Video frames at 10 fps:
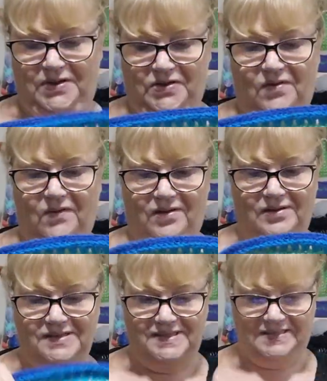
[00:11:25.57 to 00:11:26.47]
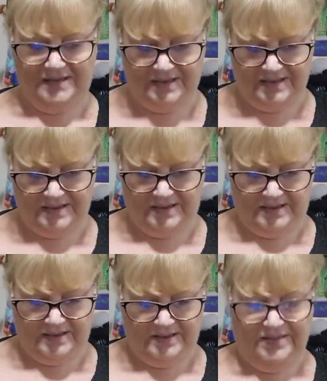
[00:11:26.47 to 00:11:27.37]
because
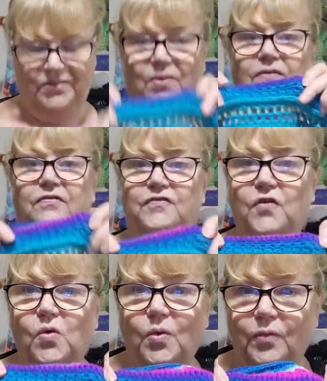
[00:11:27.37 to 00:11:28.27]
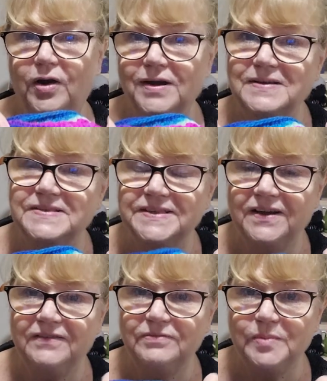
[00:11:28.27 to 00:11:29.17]
there were four rows
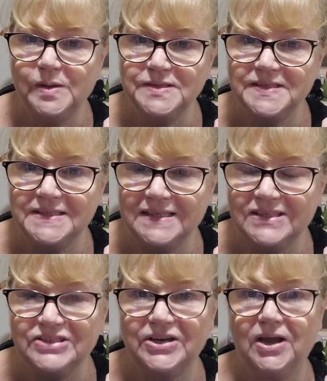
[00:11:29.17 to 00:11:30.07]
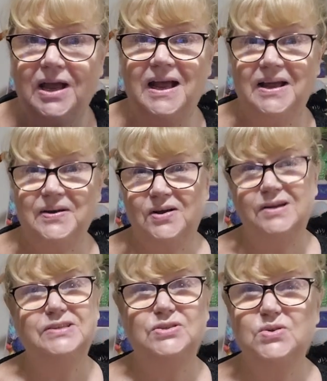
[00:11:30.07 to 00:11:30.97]
of moss stitch and
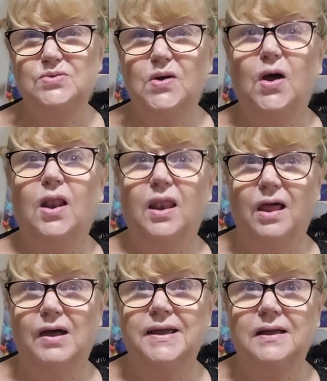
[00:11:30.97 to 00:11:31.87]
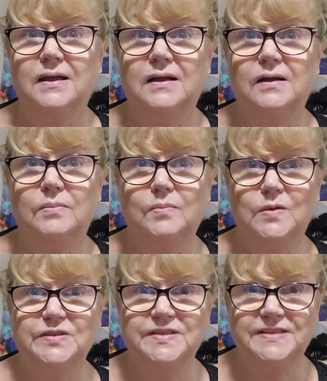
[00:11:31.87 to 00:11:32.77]
I do not like
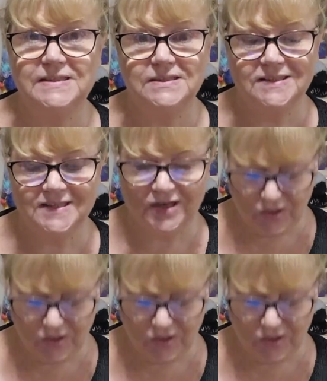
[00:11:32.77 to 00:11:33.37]
moss stitch.